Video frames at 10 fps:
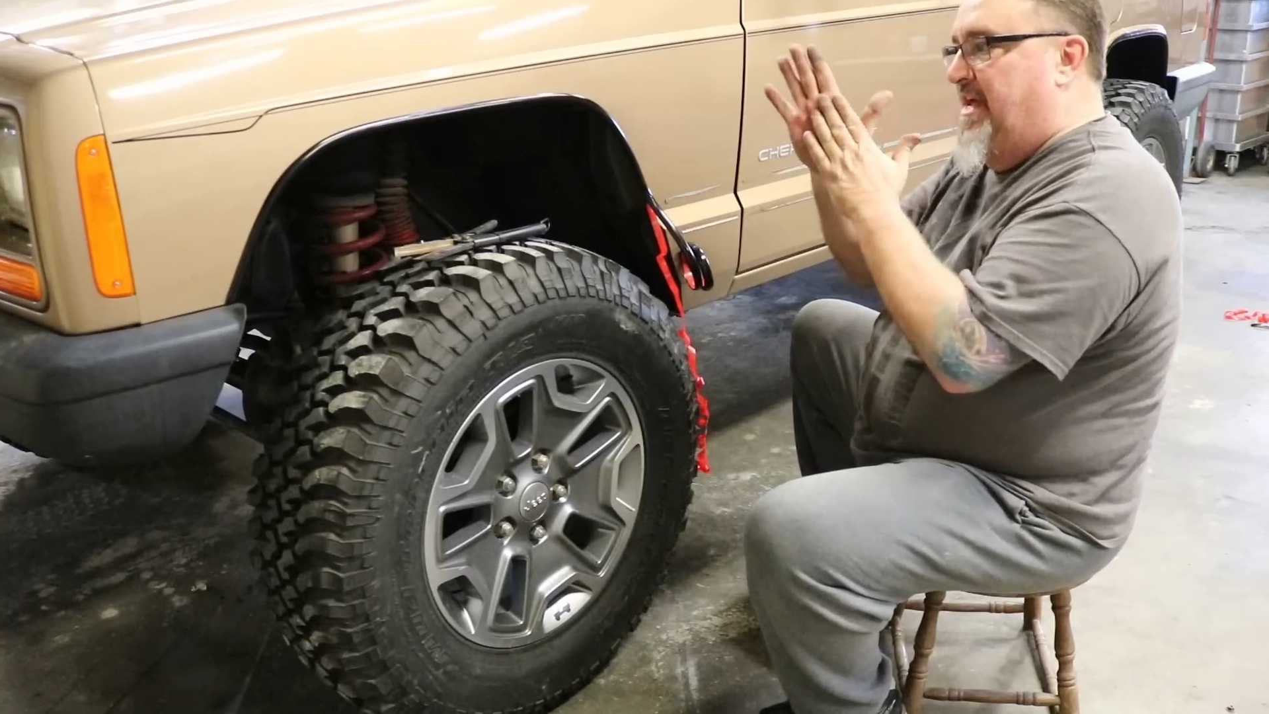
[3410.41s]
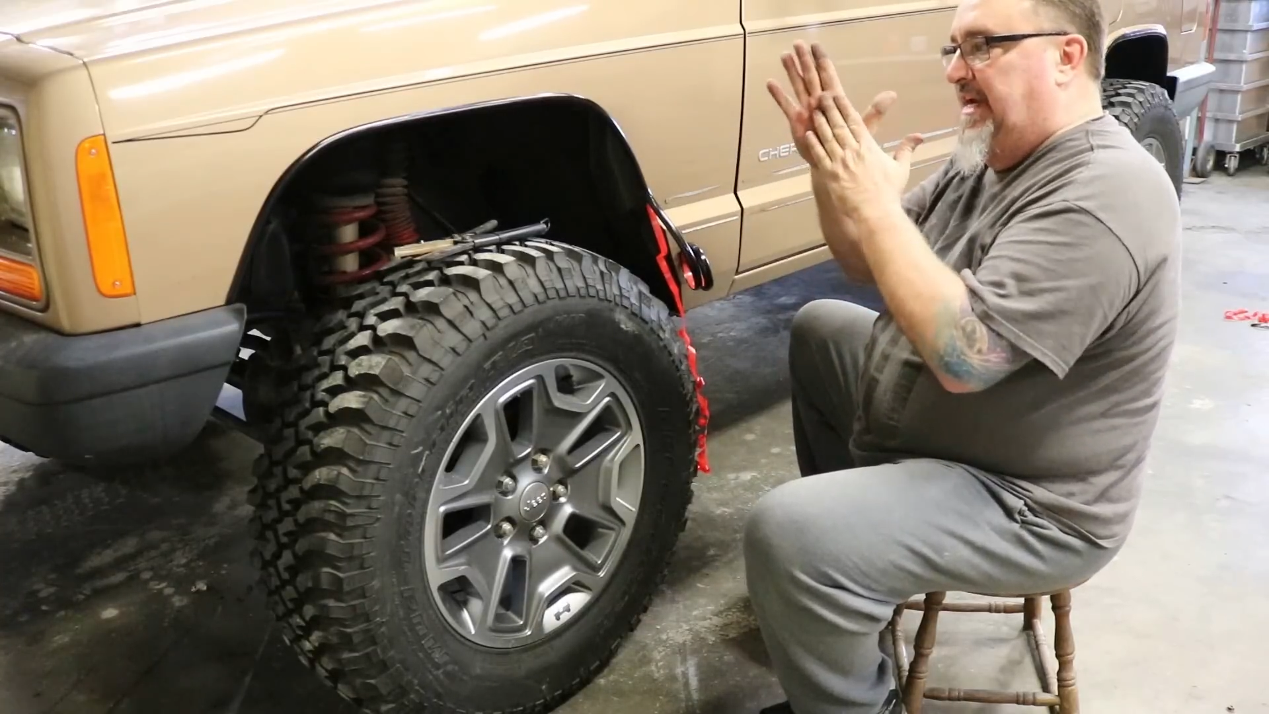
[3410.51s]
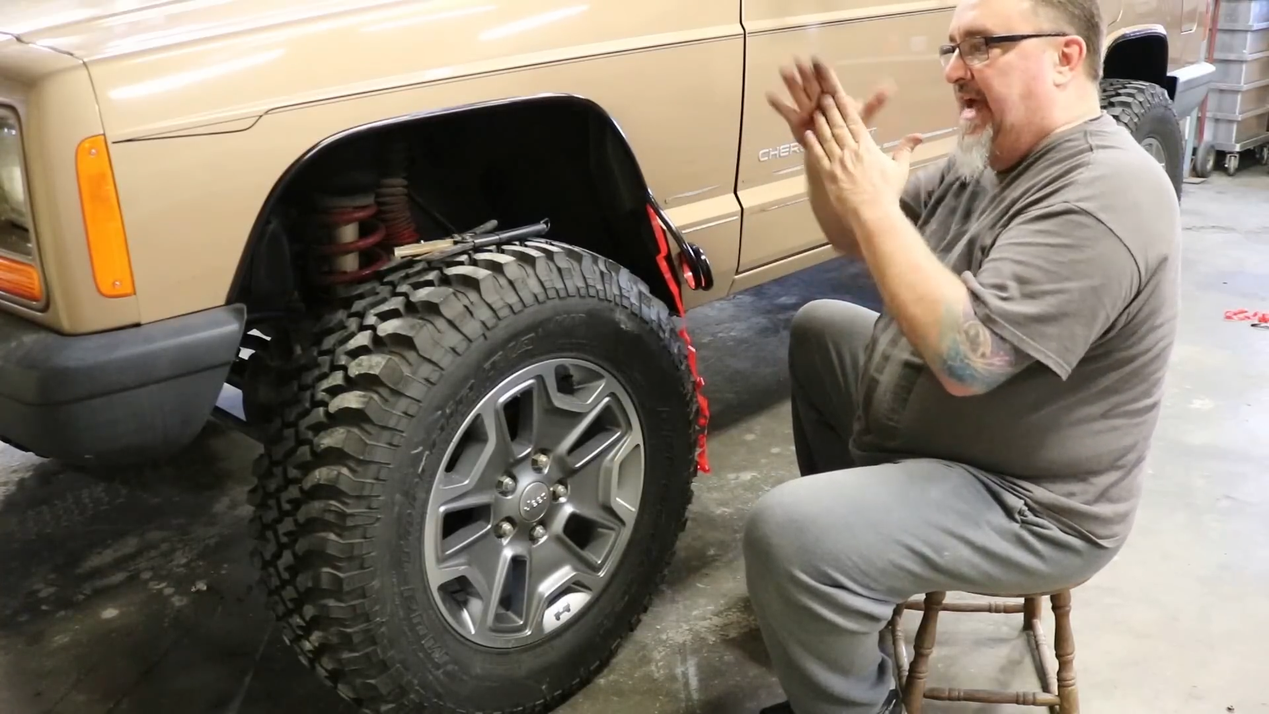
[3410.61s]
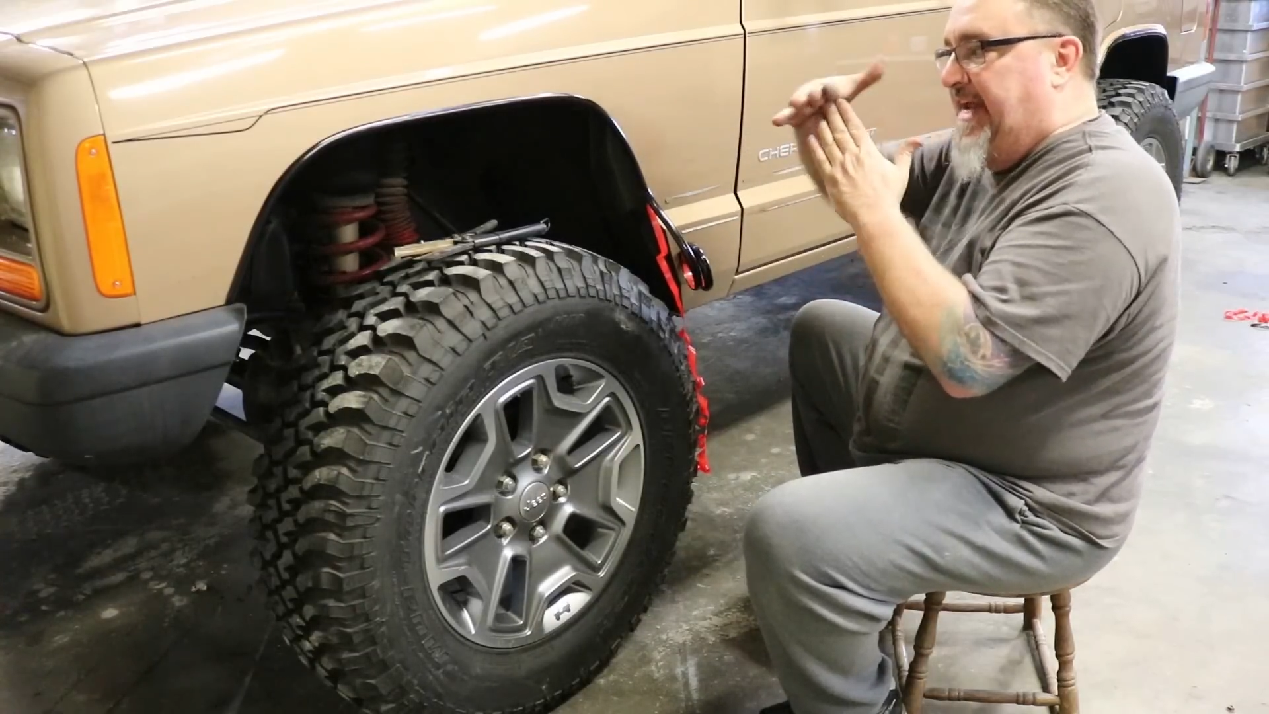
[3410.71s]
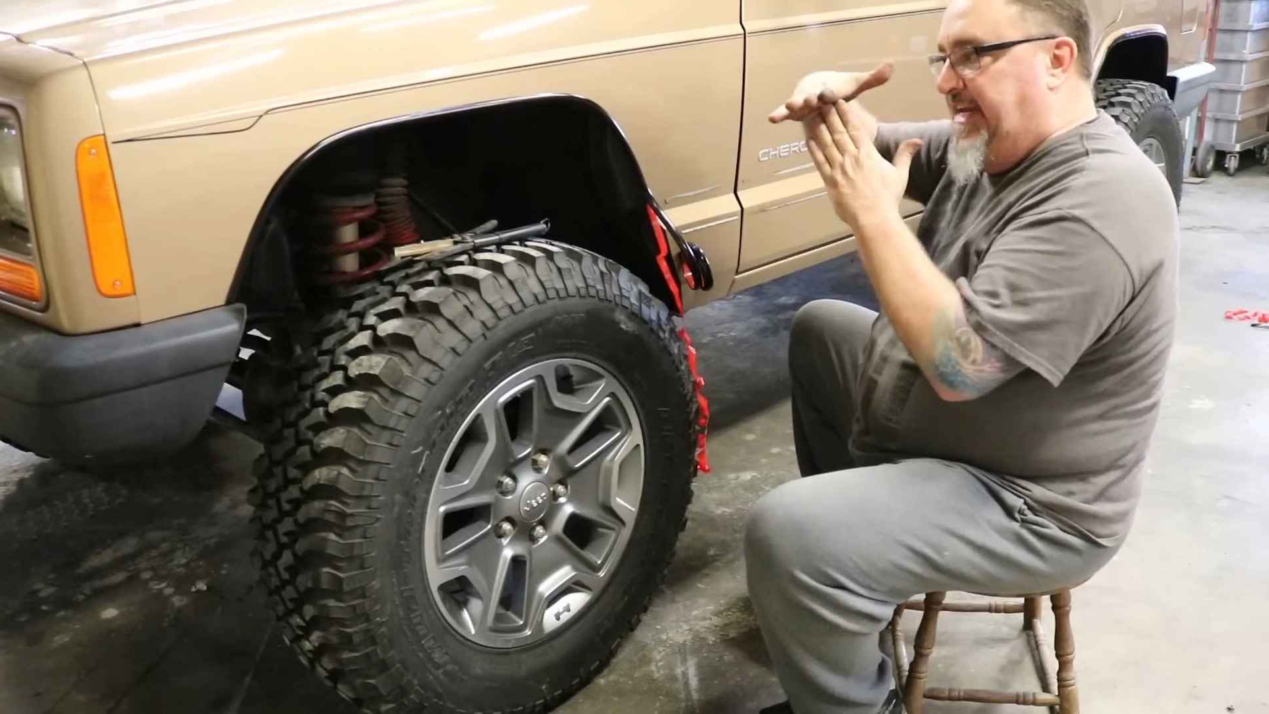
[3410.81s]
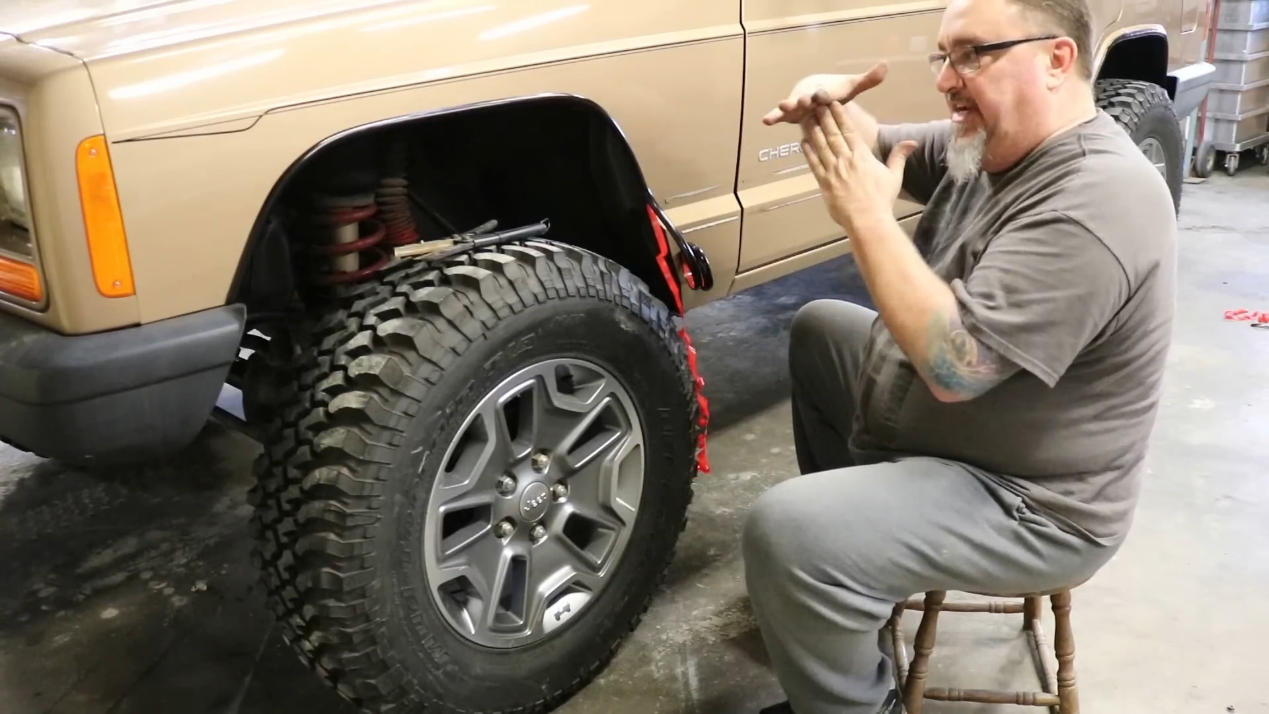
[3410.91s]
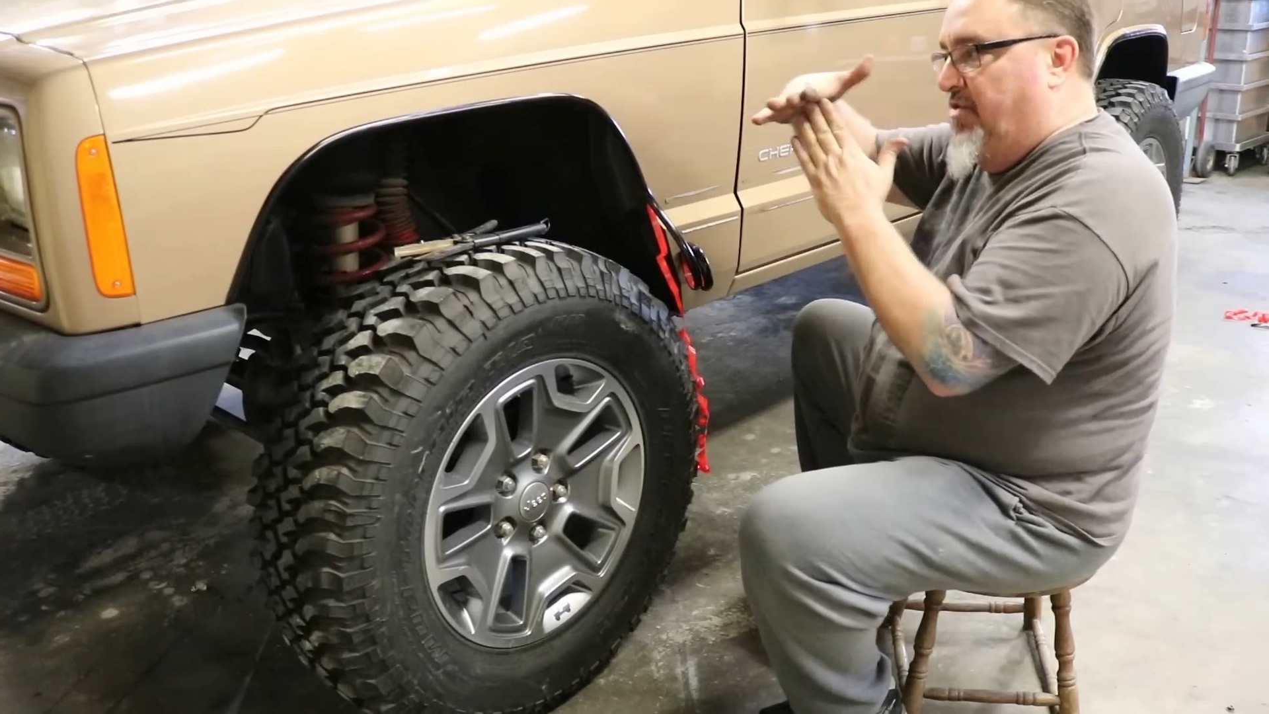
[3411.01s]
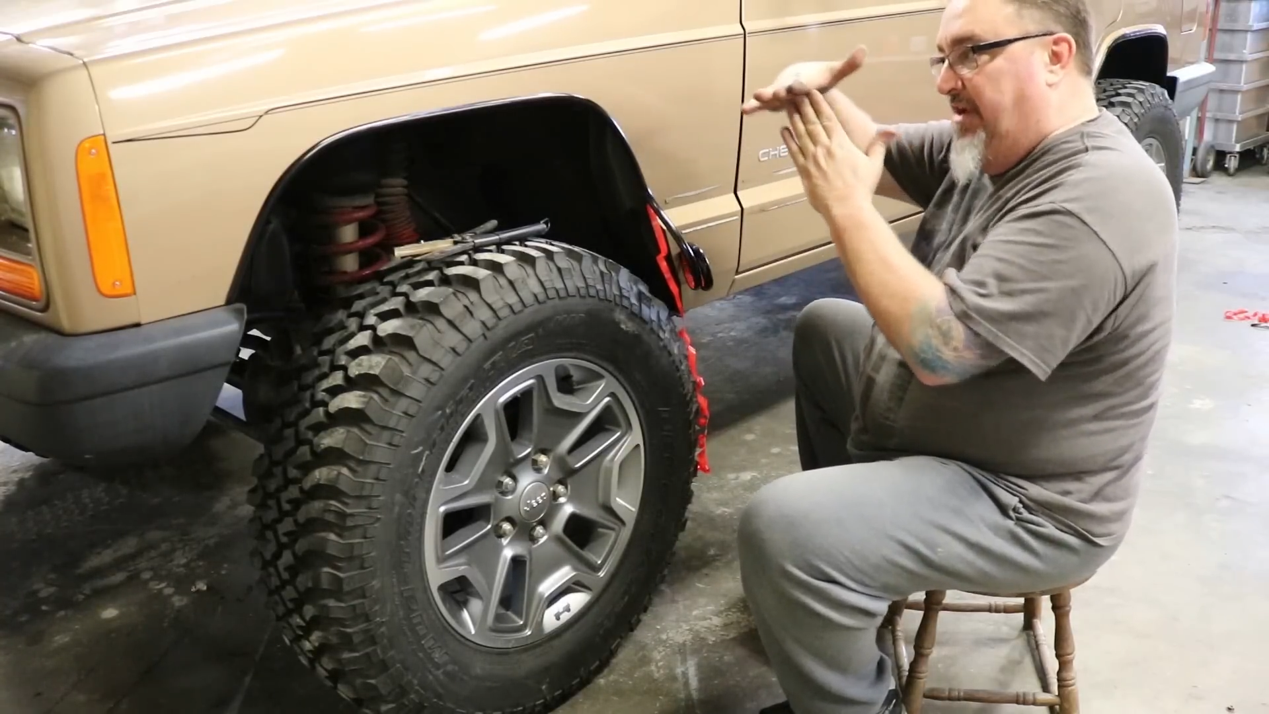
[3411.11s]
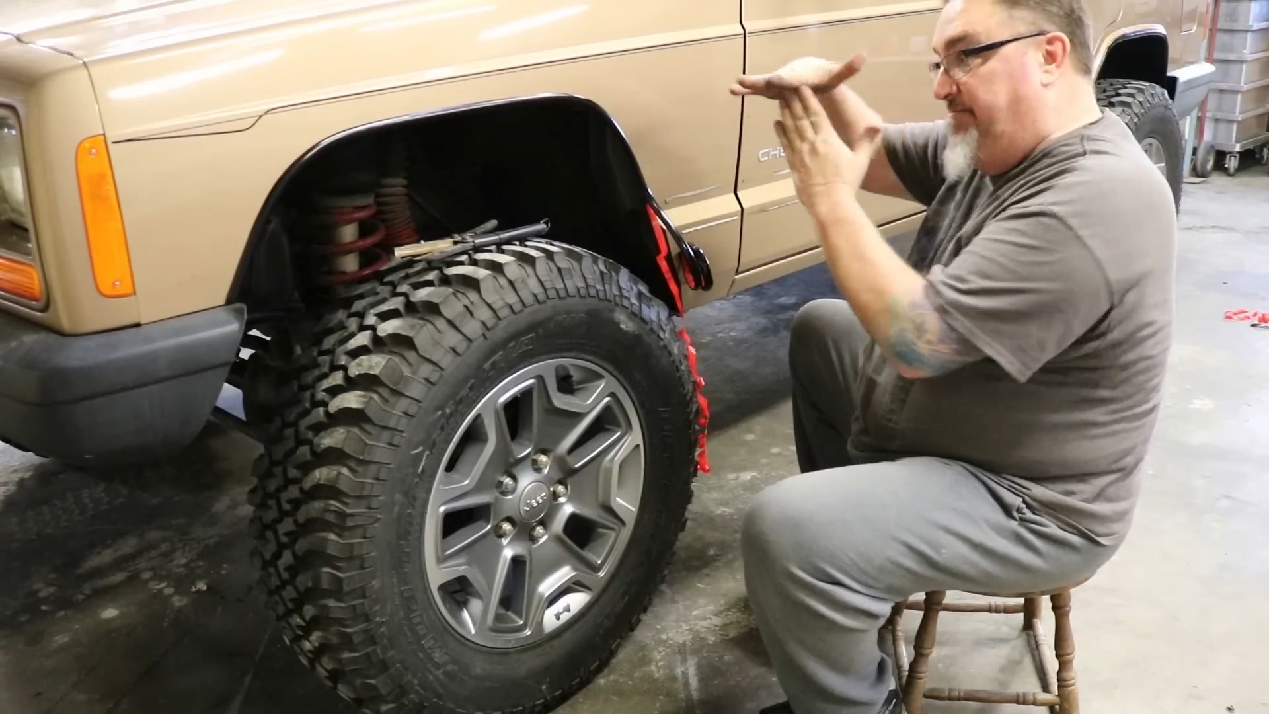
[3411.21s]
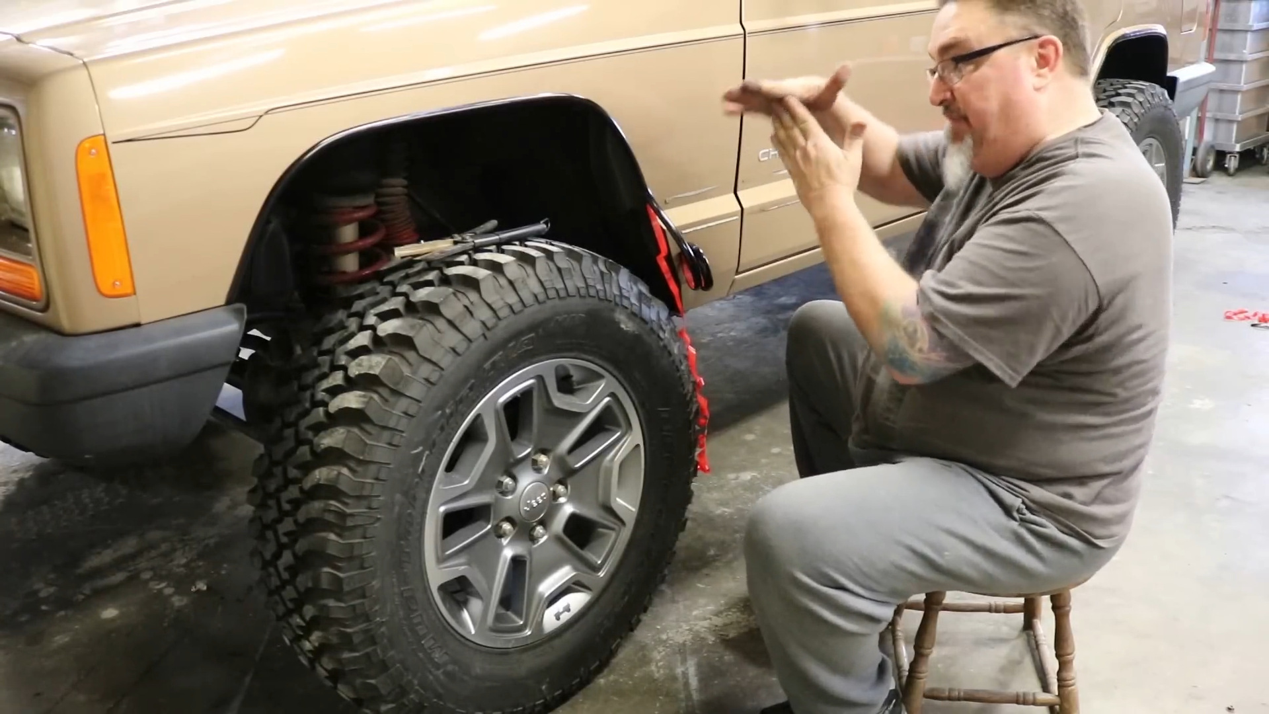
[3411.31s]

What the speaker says: 90-degree